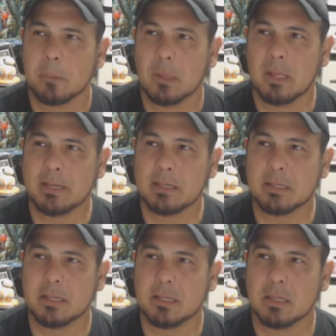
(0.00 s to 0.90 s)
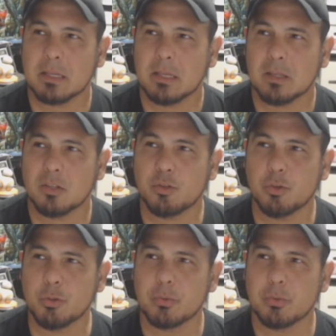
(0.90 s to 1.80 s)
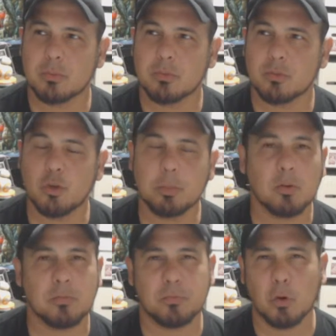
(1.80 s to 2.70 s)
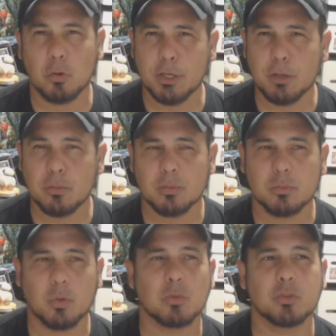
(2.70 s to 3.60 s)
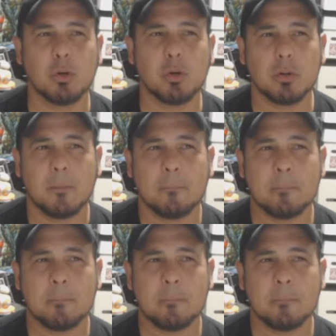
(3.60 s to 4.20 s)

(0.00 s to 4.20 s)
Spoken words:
like your portfolio, well, your